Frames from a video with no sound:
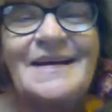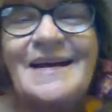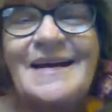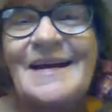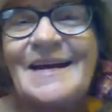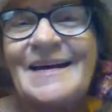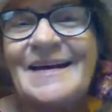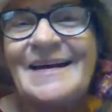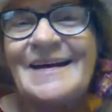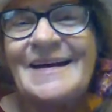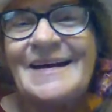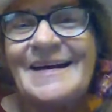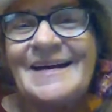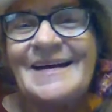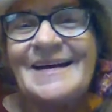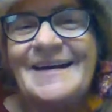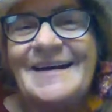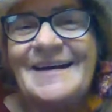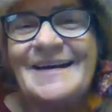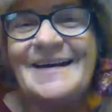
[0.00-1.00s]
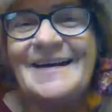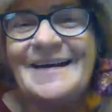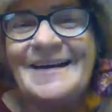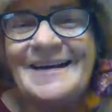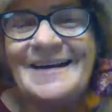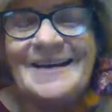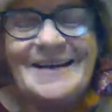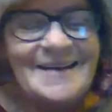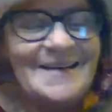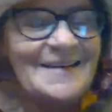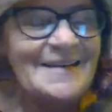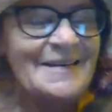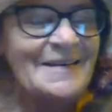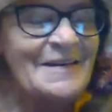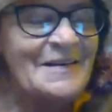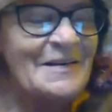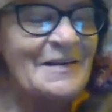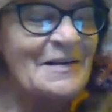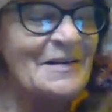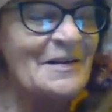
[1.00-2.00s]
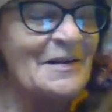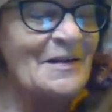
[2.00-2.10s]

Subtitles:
(no one is talking)